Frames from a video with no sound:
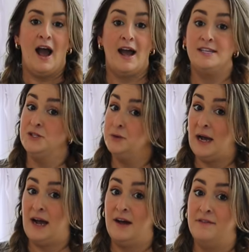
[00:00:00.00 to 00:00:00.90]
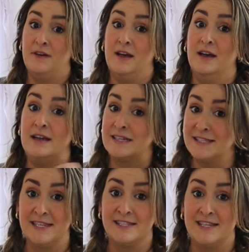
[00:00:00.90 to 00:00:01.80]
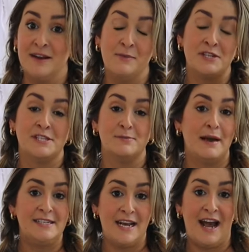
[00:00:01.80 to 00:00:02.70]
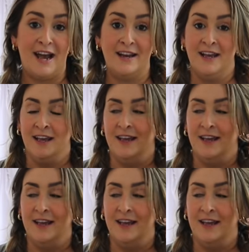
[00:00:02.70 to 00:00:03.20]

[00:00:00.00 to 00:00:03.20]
I do have an assistant, which is my dad.